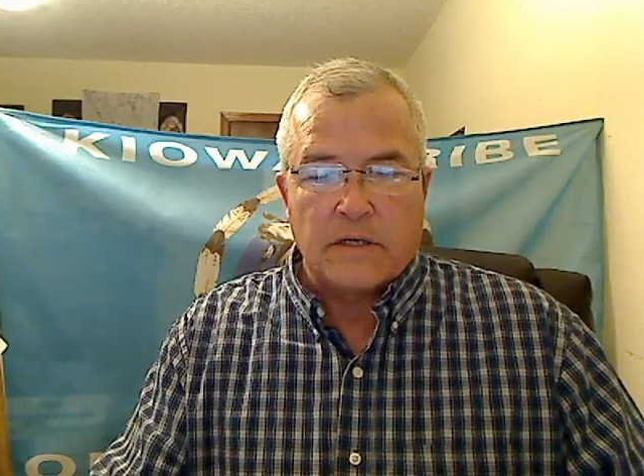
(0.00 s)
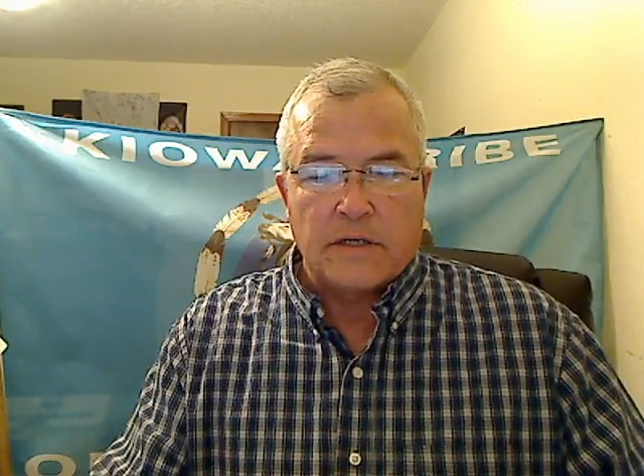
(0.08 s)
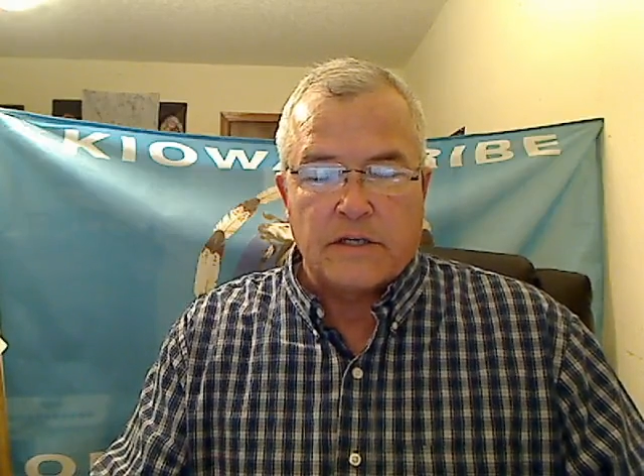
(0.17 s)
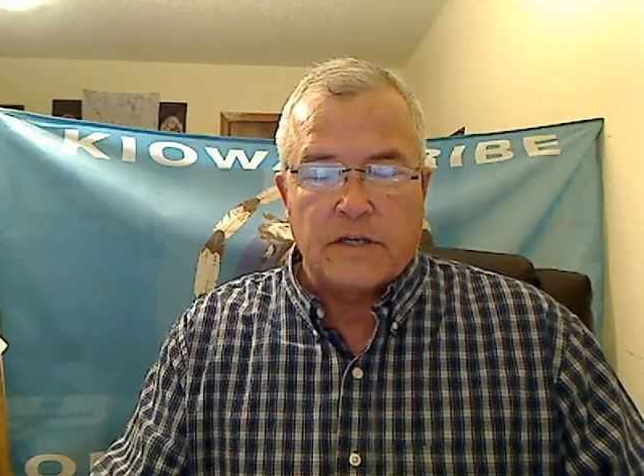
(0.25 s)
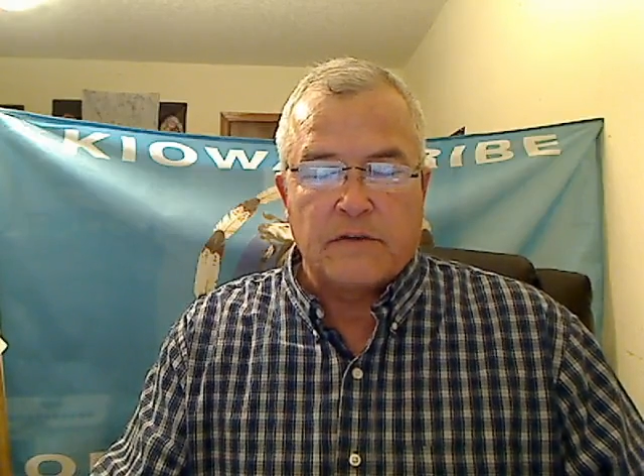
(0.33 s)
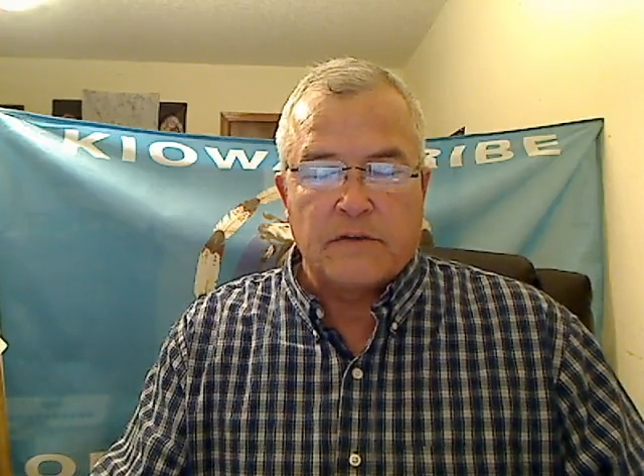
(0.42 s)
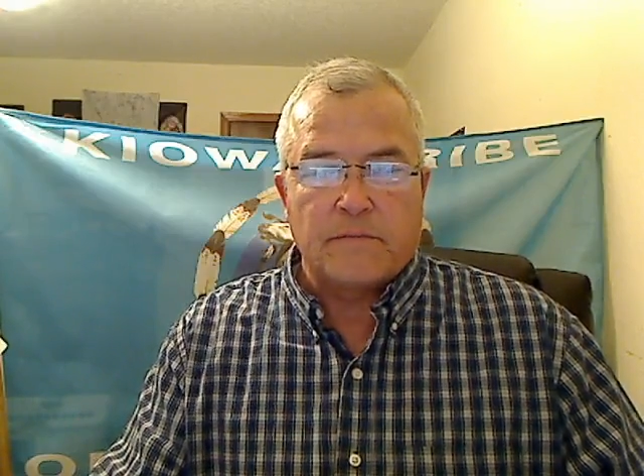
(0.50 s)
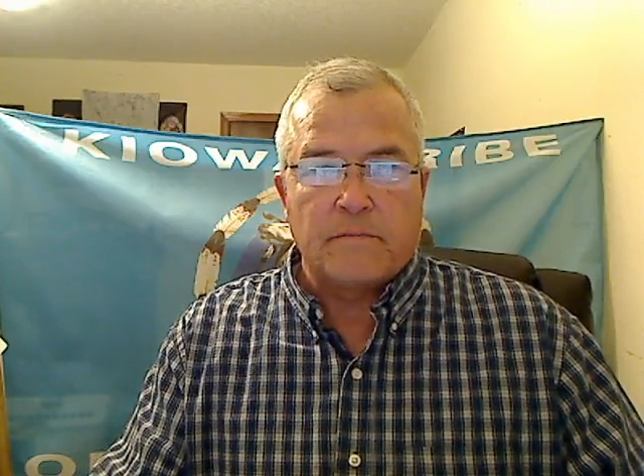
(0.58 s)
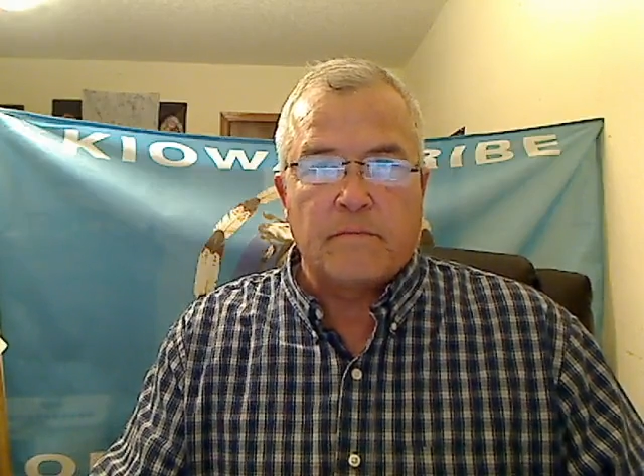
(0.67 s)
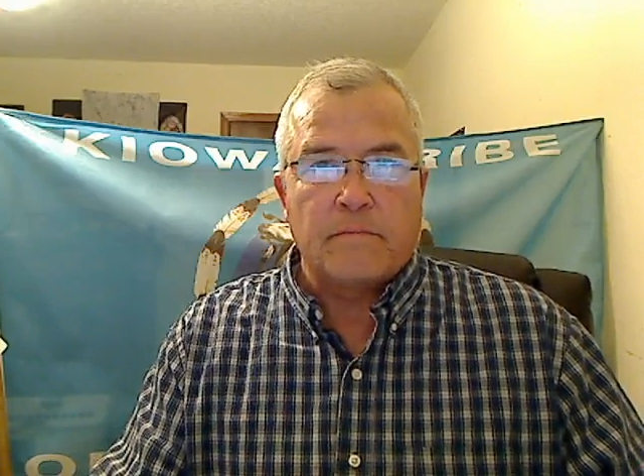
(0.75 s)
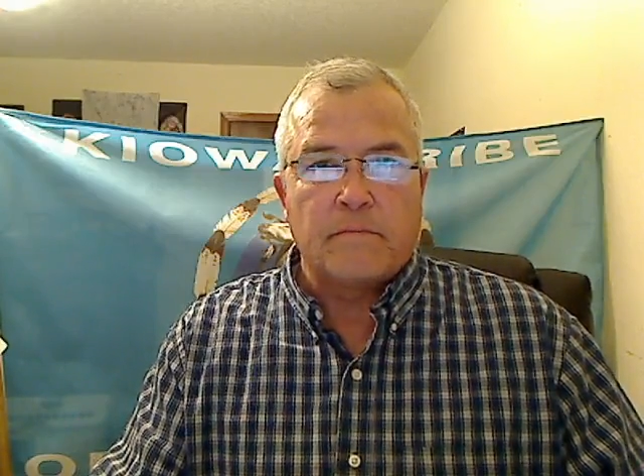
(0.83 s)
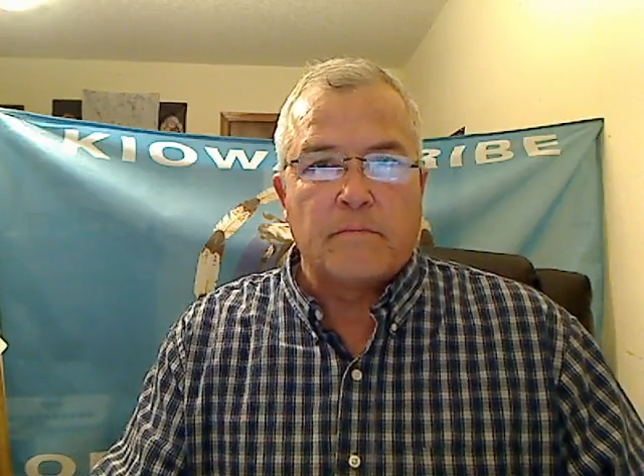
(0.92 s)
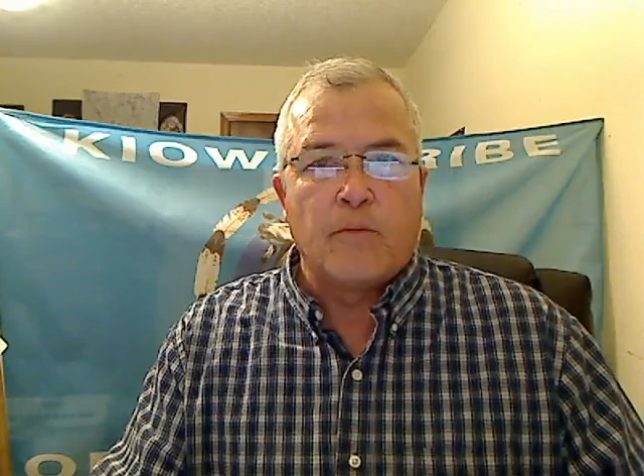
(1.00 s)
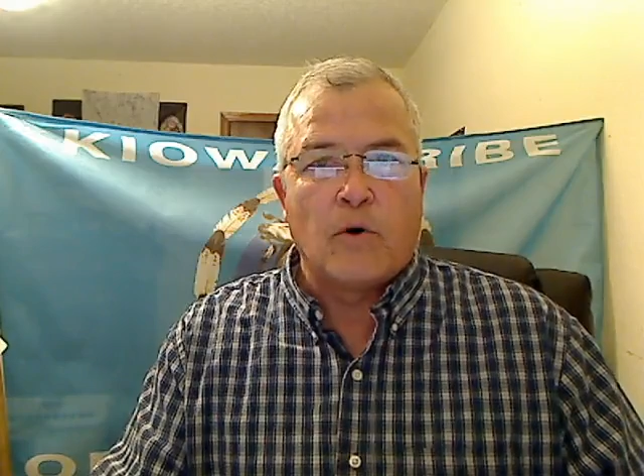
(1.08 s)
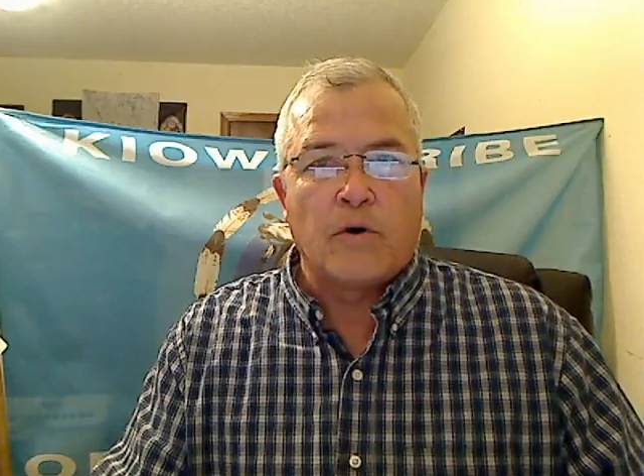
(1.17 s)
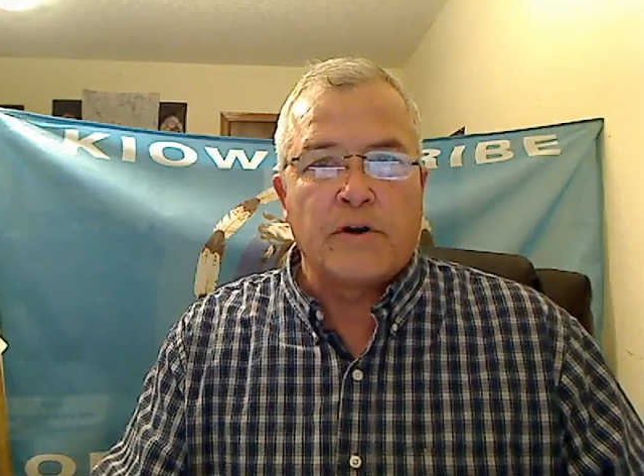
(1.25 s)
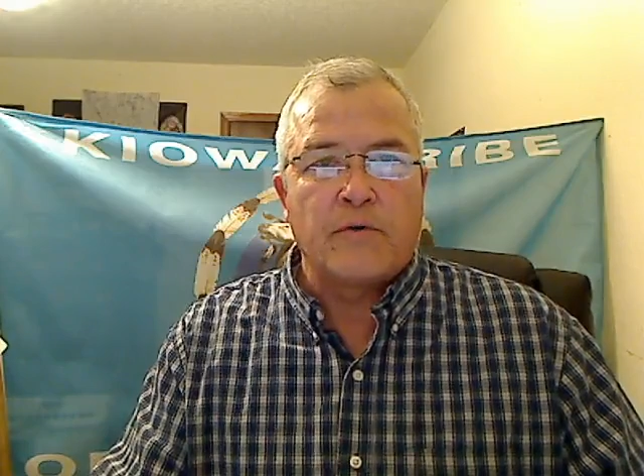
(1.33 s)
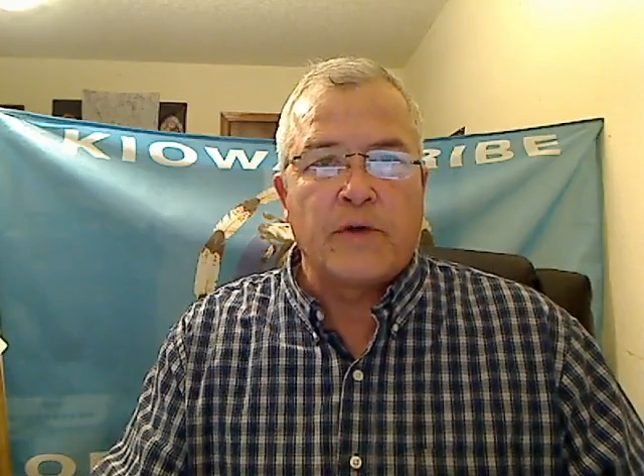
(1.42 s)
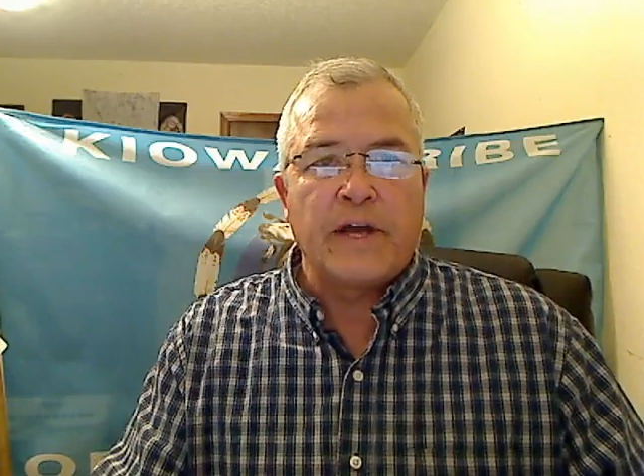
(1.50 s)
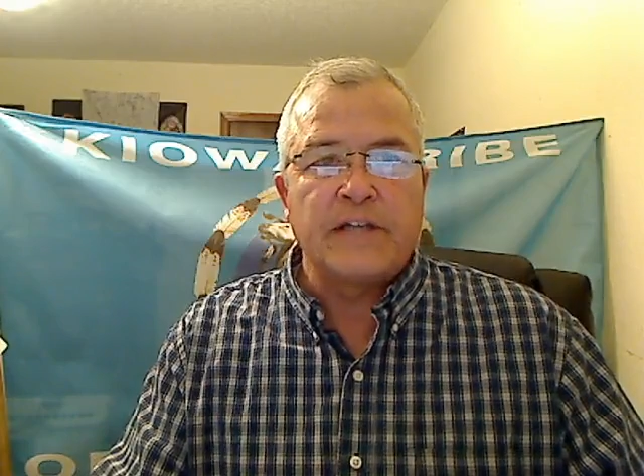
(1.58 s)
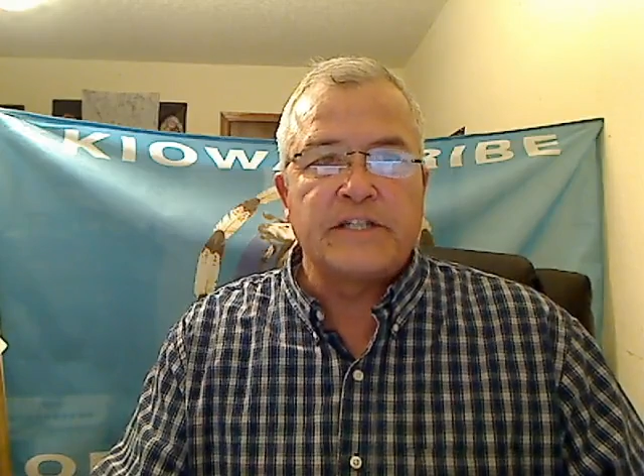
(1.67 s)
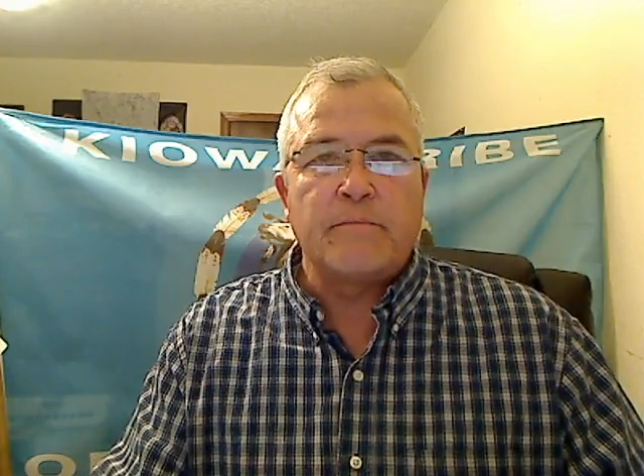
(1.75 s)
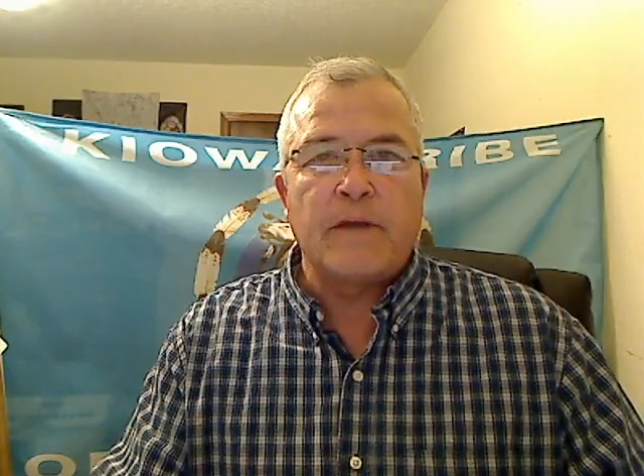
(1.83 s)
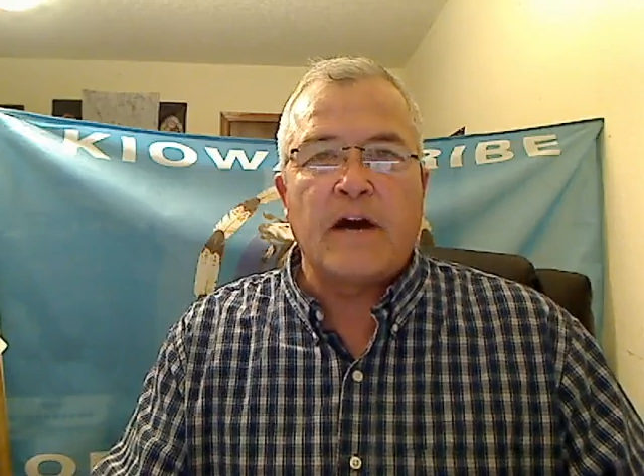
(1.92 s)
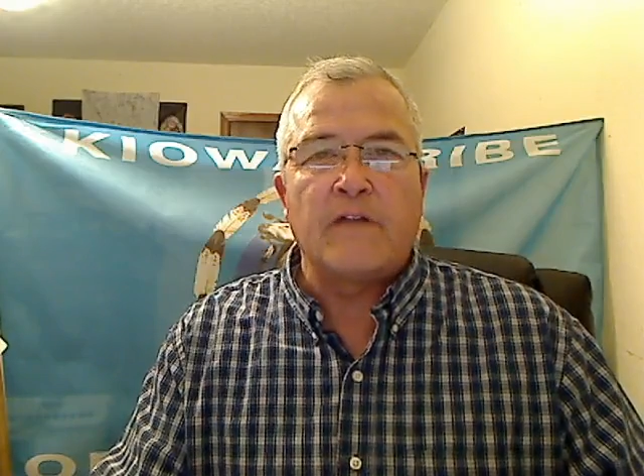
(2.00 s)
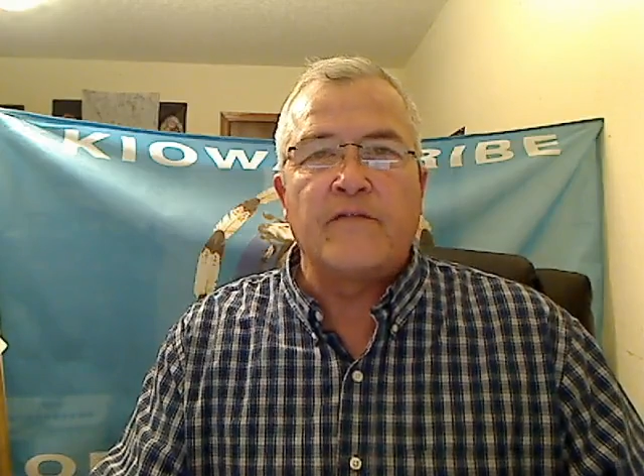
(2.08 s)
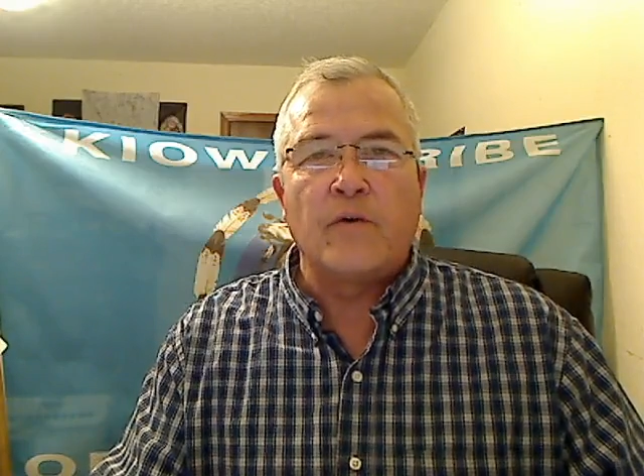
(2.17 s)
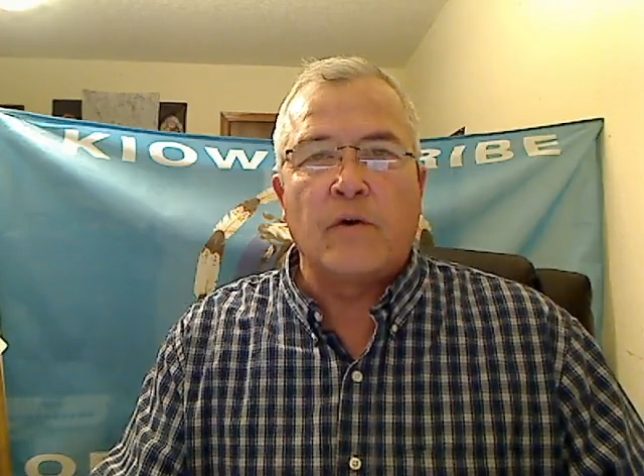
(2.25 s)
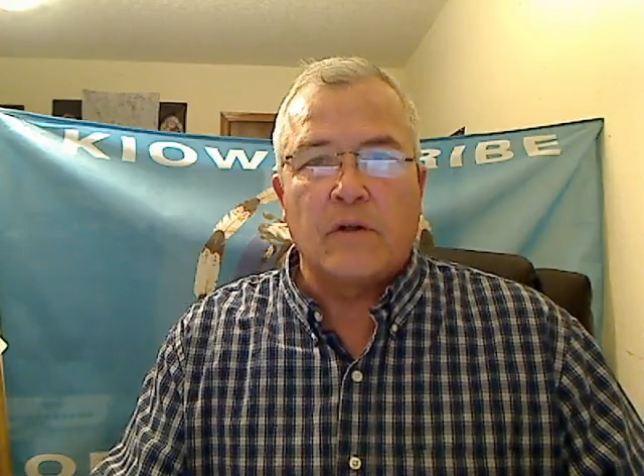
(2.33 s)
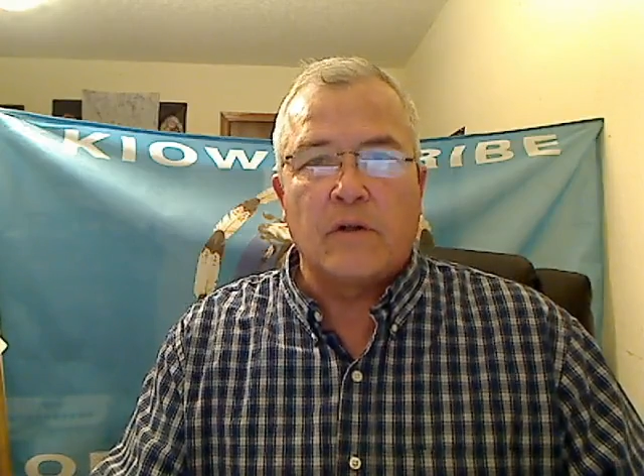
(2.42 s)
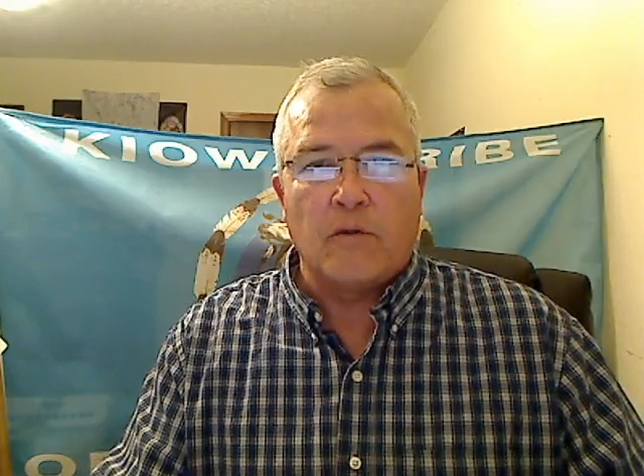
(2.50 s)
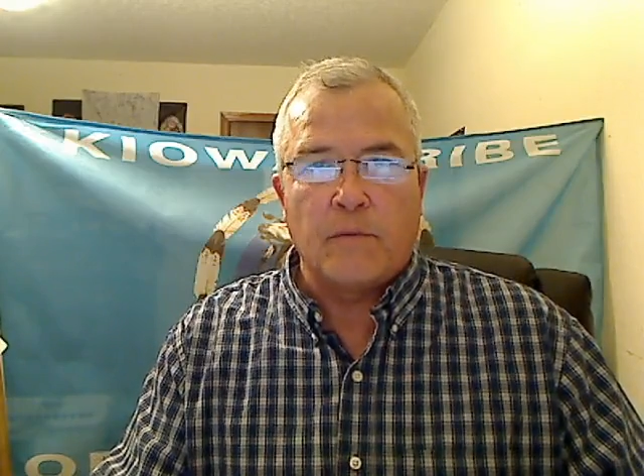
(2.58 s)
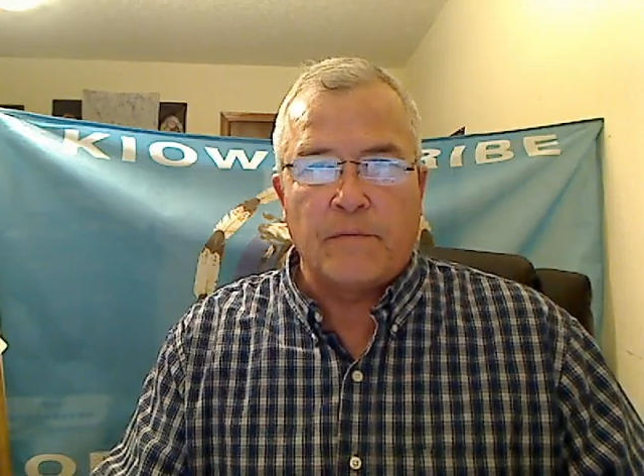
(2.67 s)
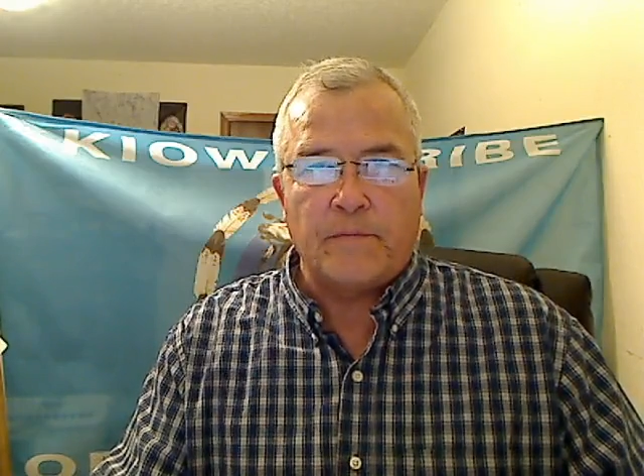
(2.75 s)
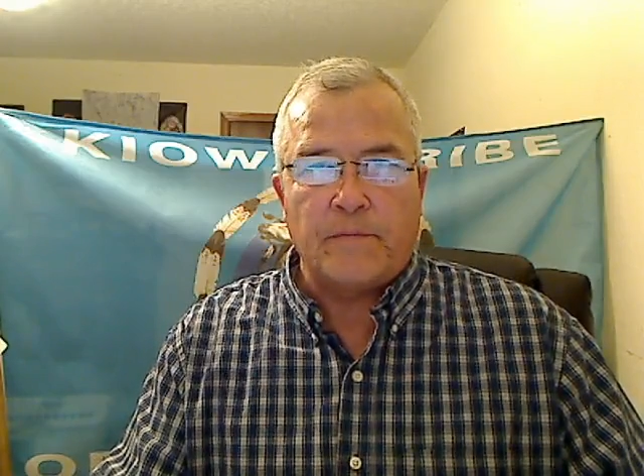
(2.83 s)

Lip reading: she was born and raised in Mountain View, Oklahoma.